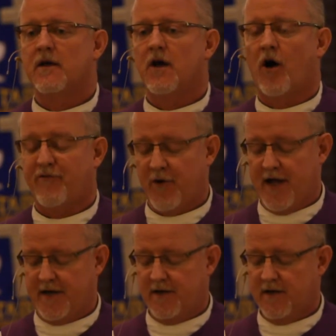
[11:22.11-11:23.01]
our
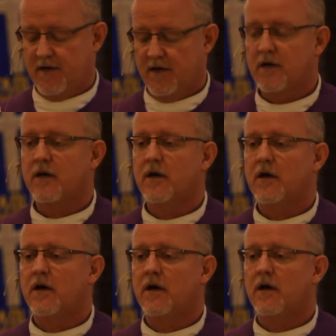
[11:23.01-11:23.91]
friend,
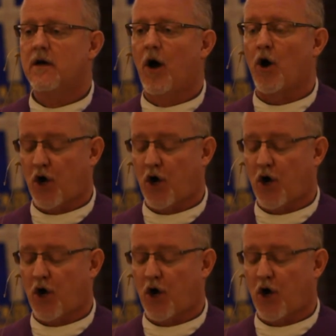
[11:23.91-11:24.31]
our